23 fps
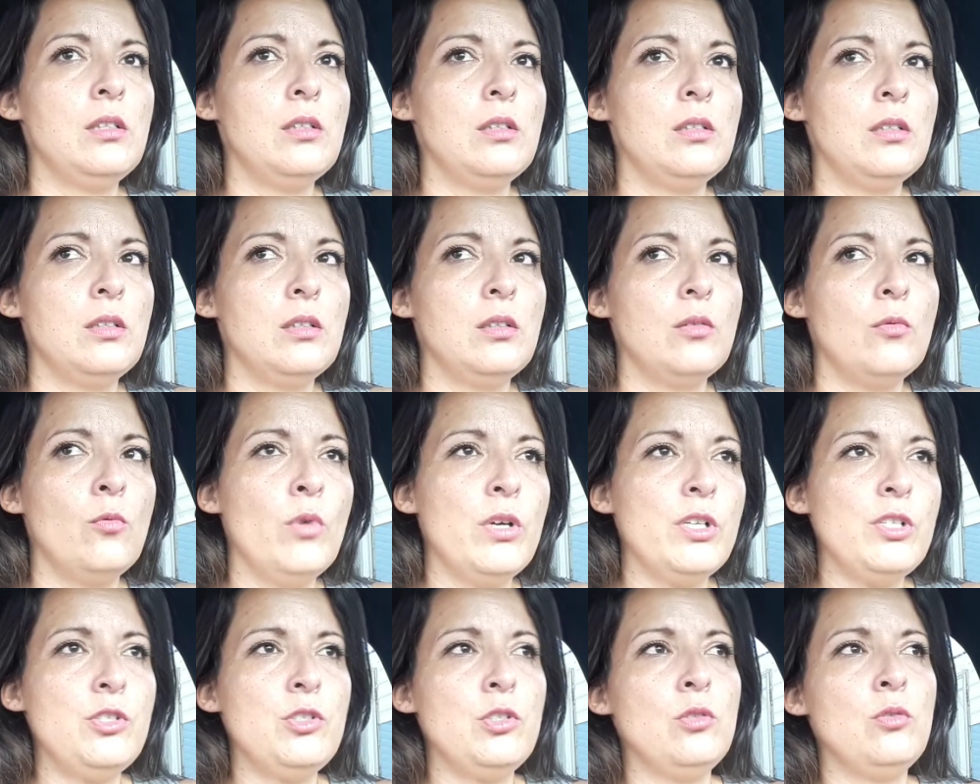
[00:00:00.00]

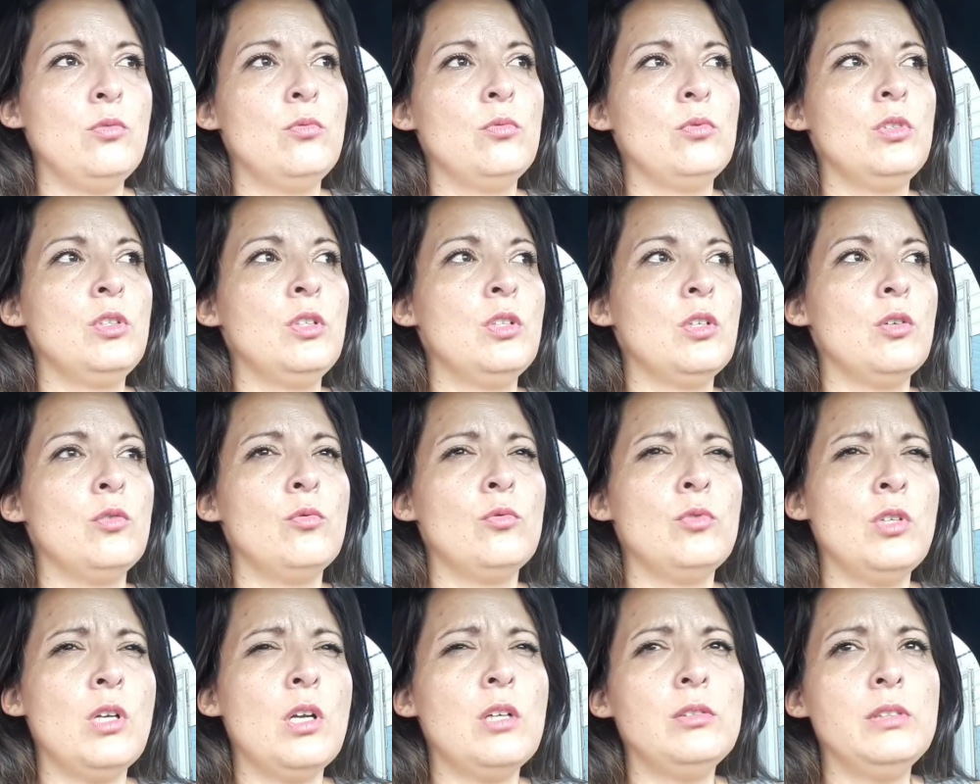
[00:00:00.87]
once you know,
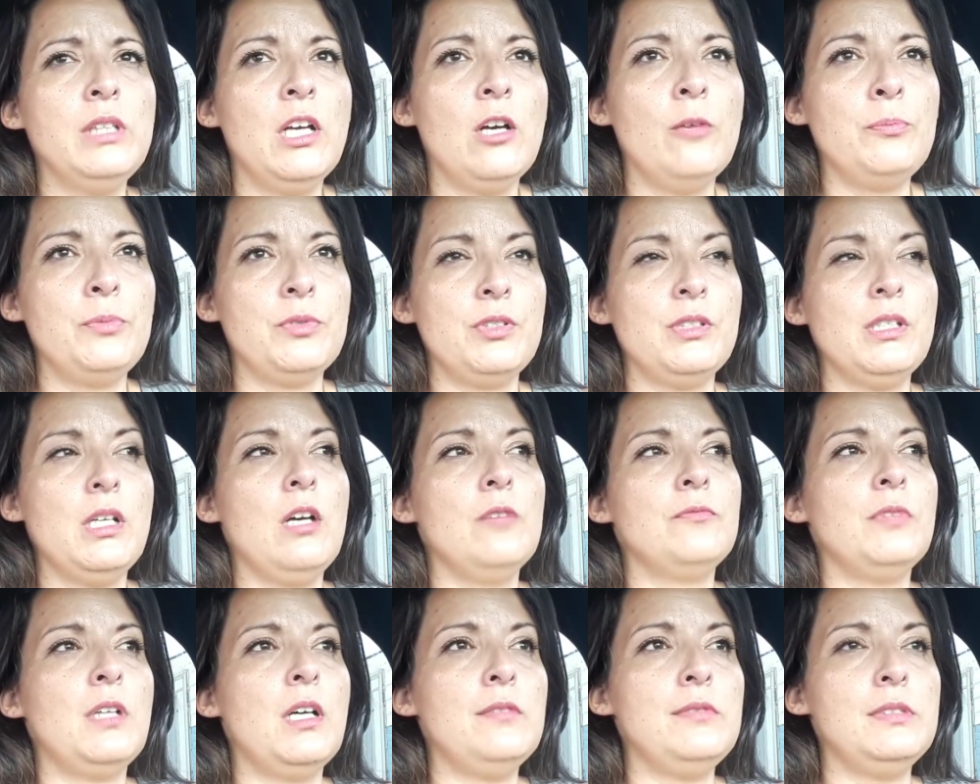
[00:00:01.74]
not only help yourself,
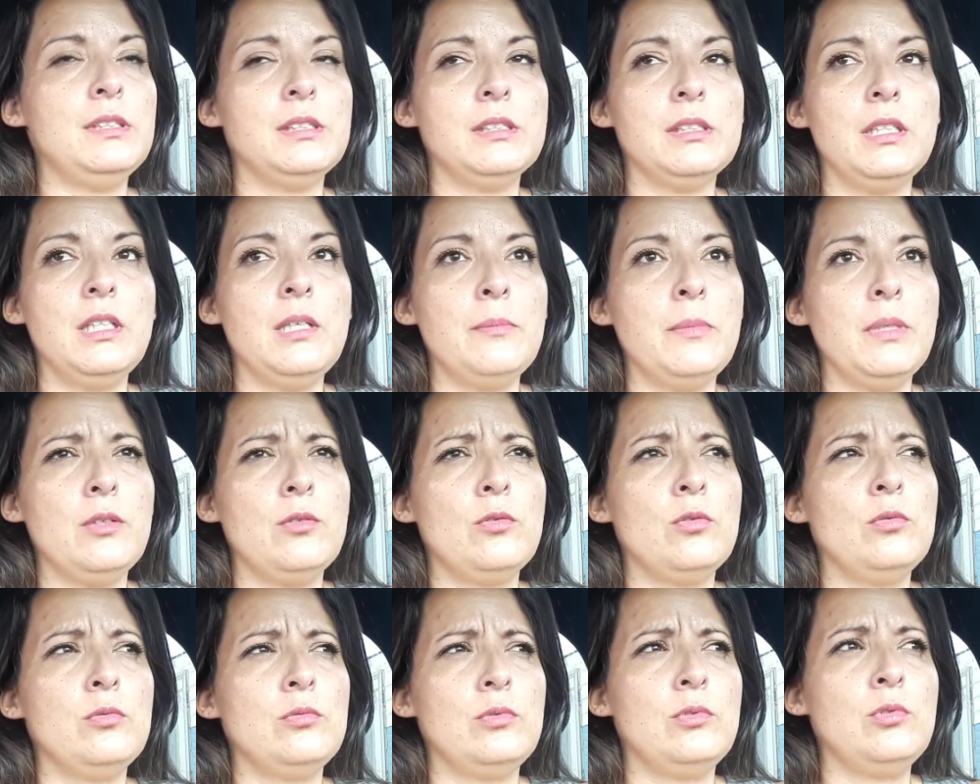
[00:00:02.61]
obviously, I mean,
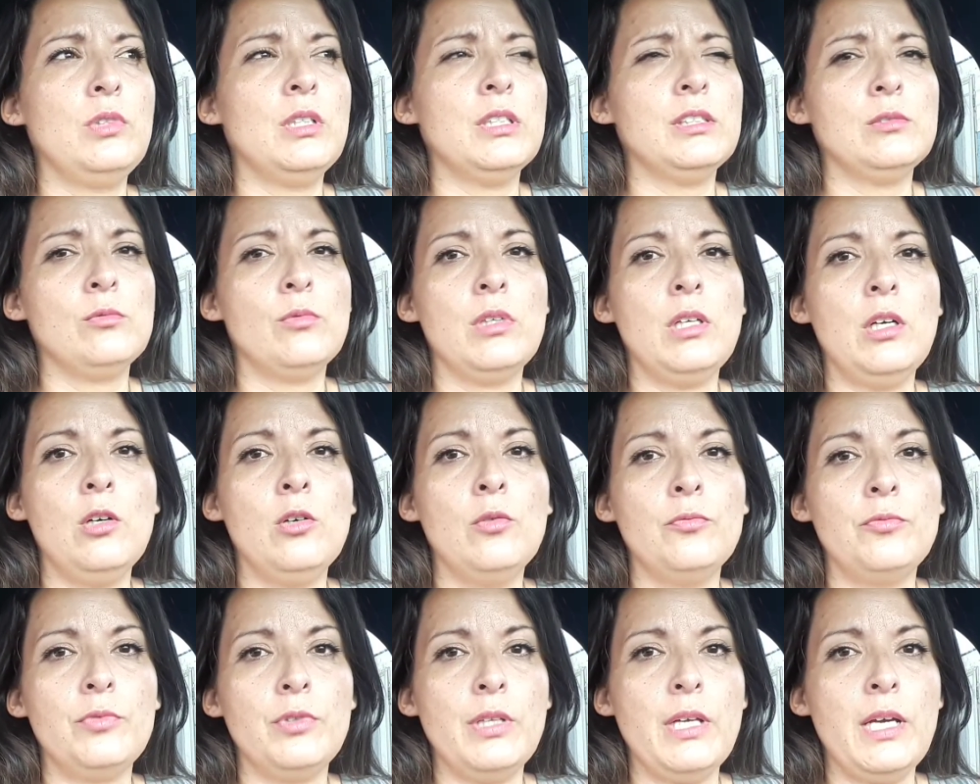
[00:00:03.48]
who doesn't want a home
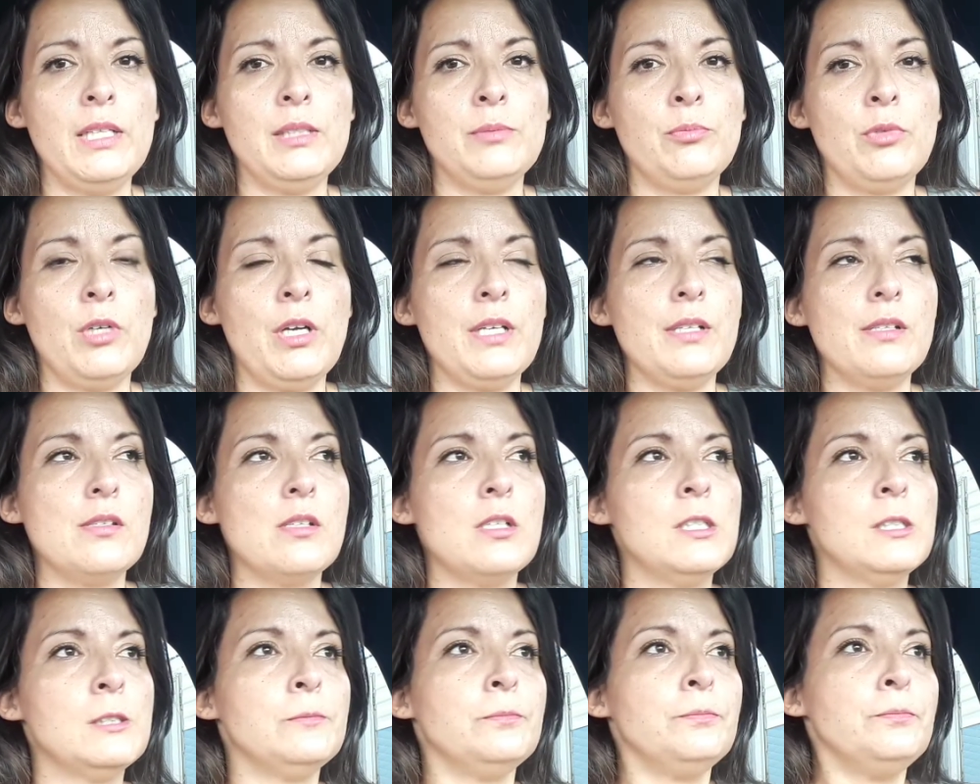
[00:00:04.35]
for that price?
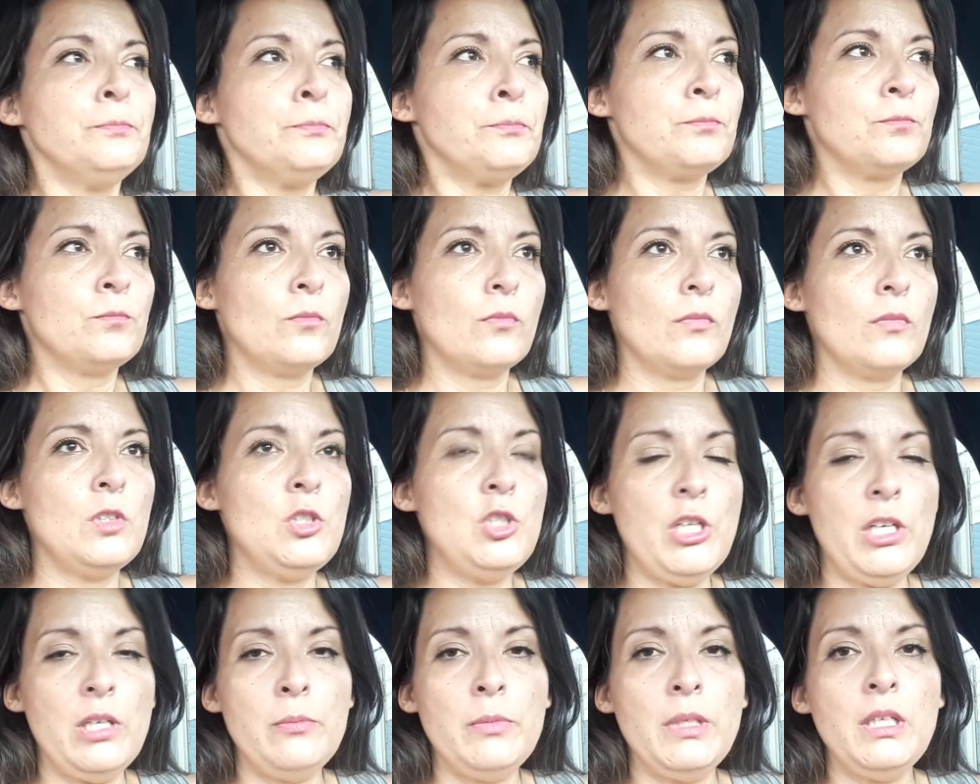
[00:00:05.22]

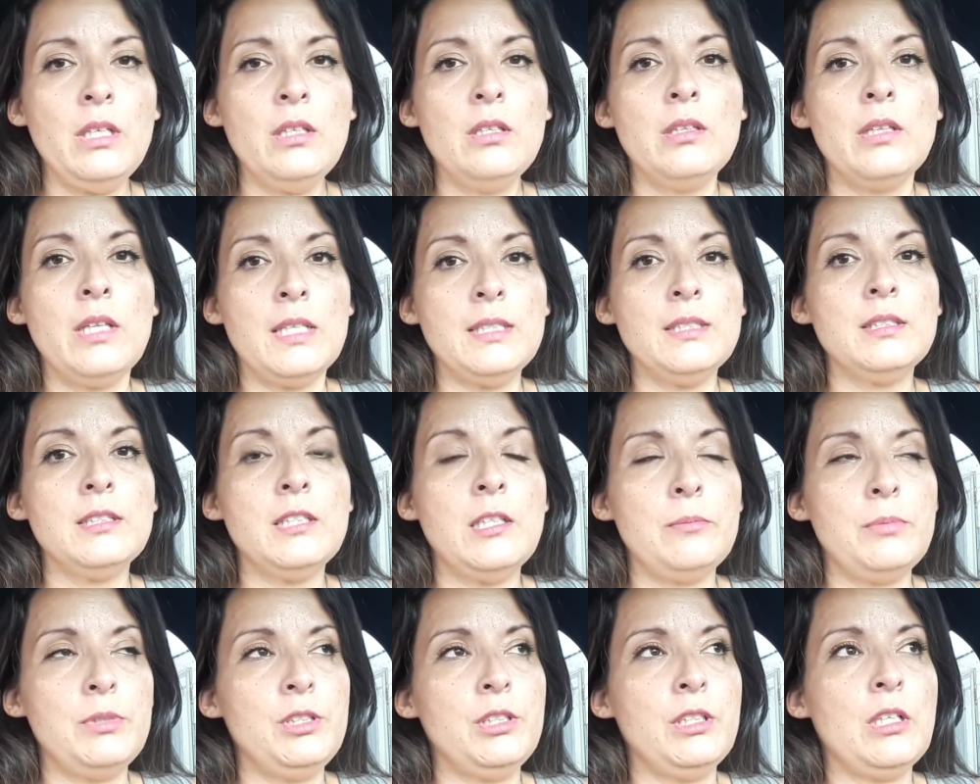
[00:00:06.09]
Jamie, that's the type of
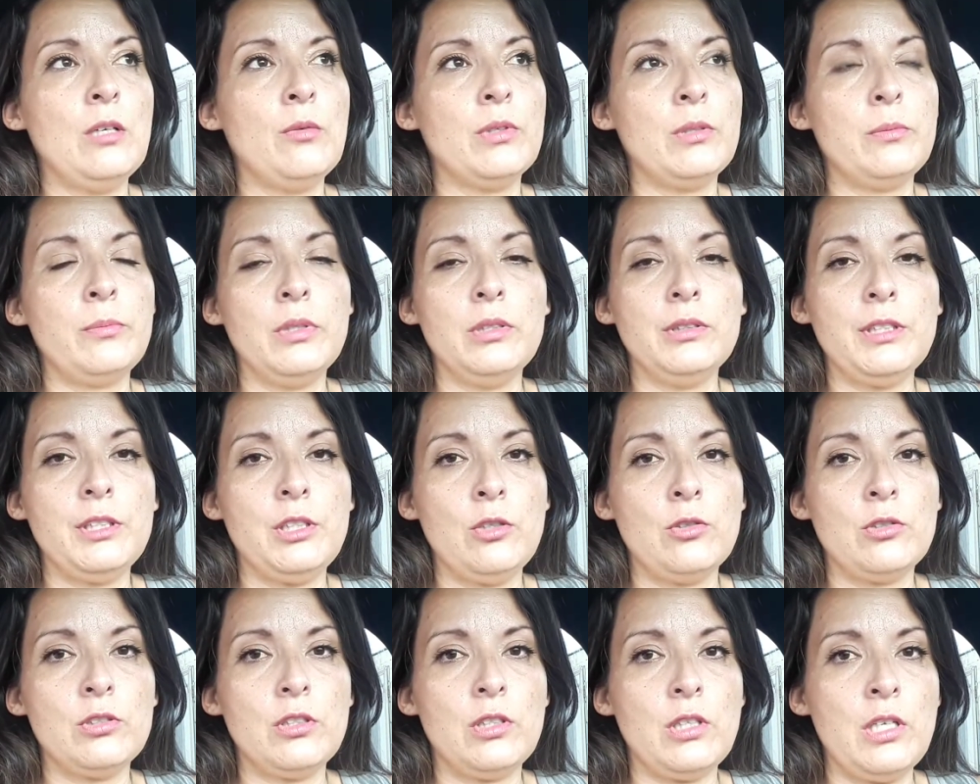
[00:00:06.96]
shit I want to build
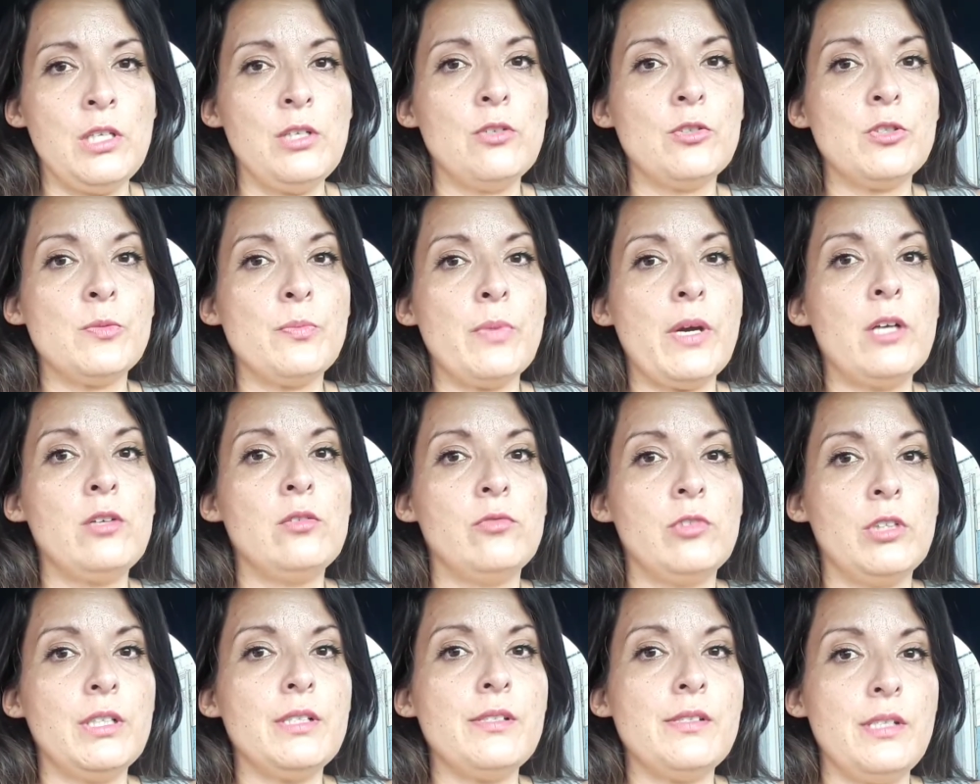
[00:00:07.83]
in your spot over
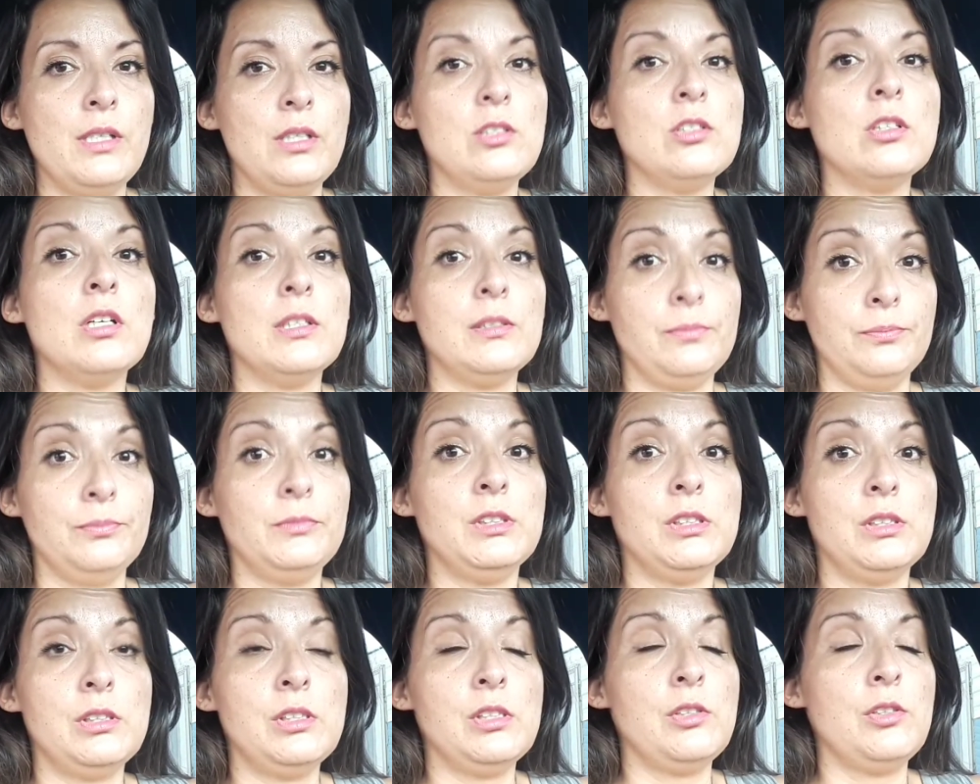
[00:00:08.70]
at St. John,
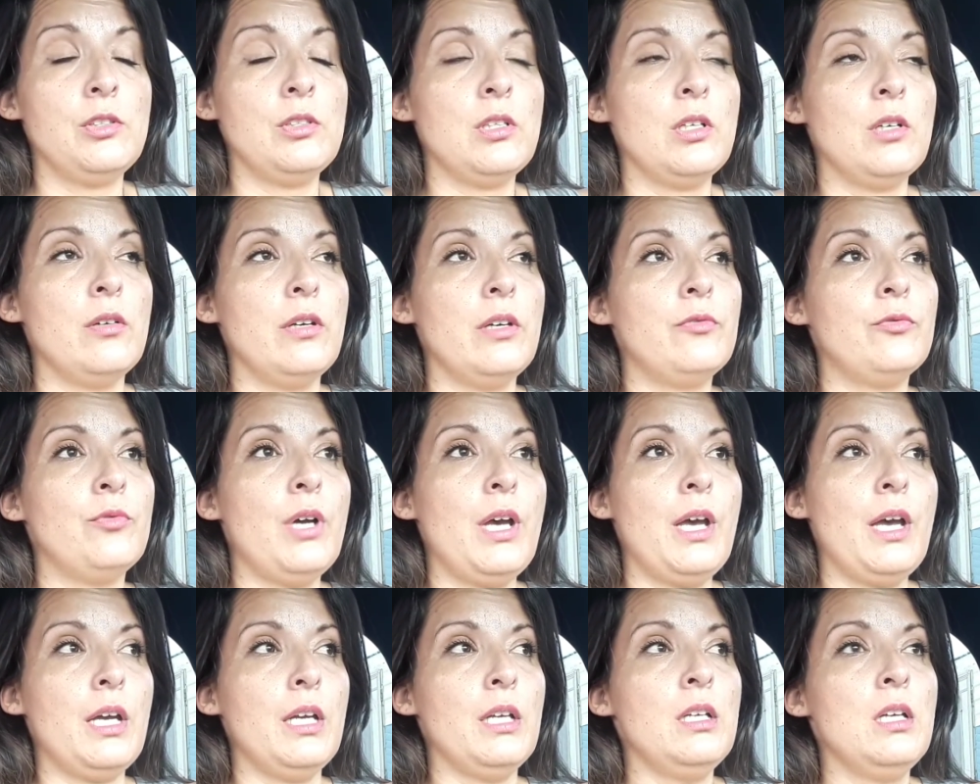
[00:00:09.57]
just so you know,
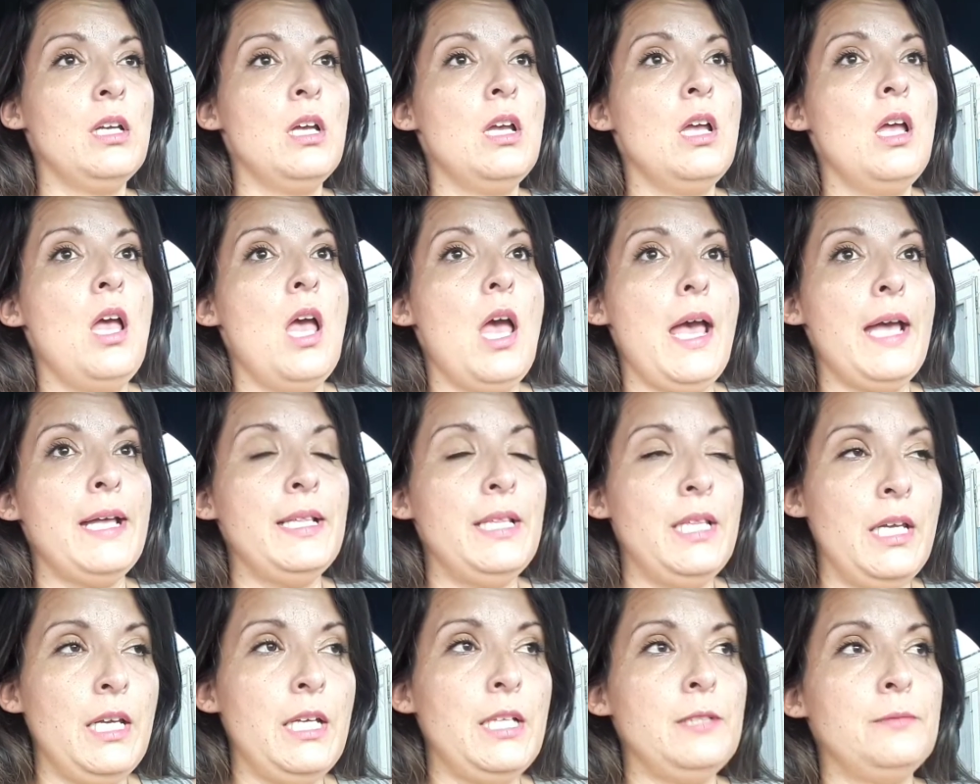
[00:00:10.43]
FYI. And
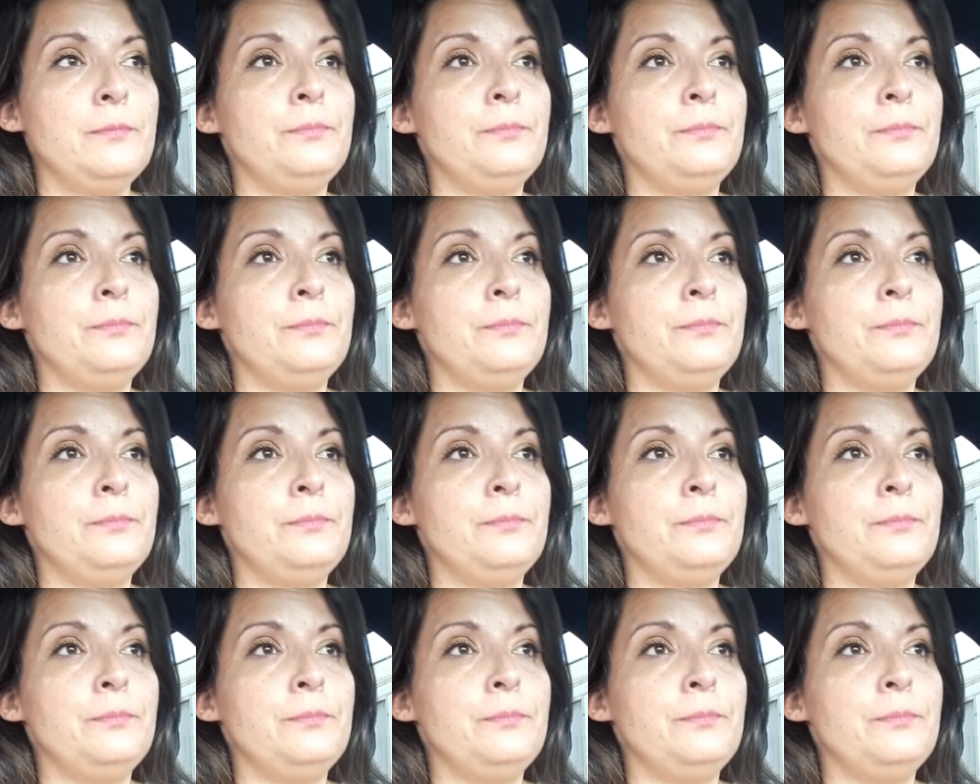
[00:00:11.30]
then